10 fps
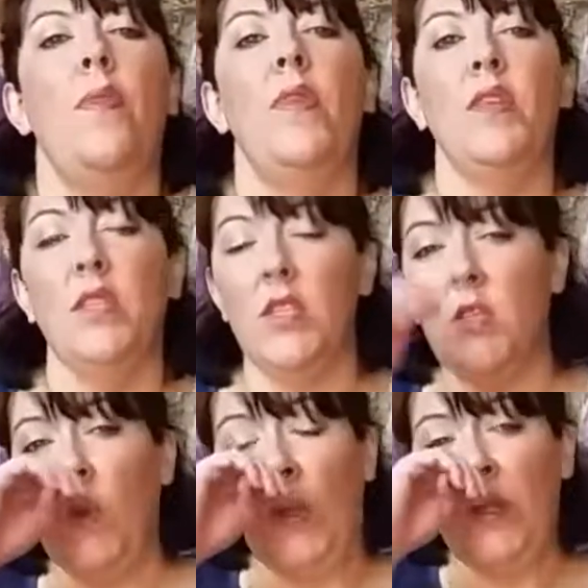This is
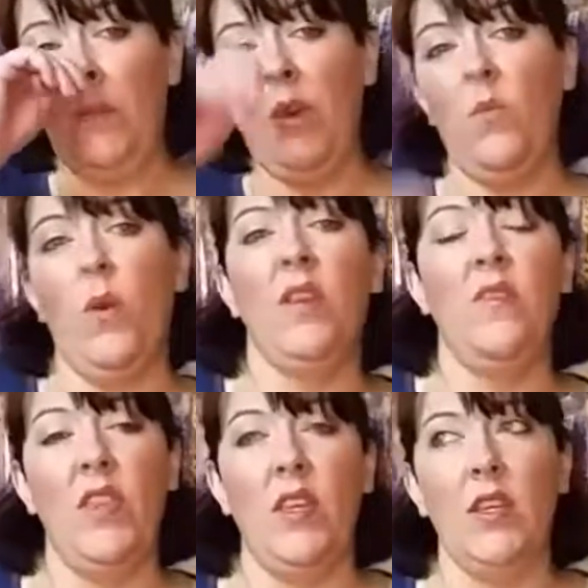going to be one
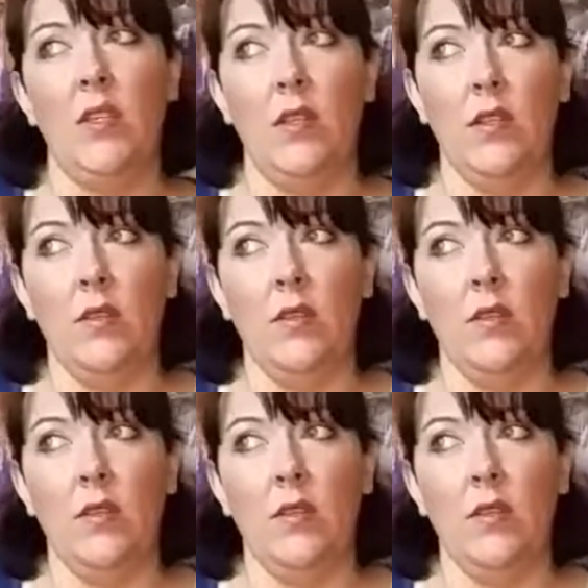of the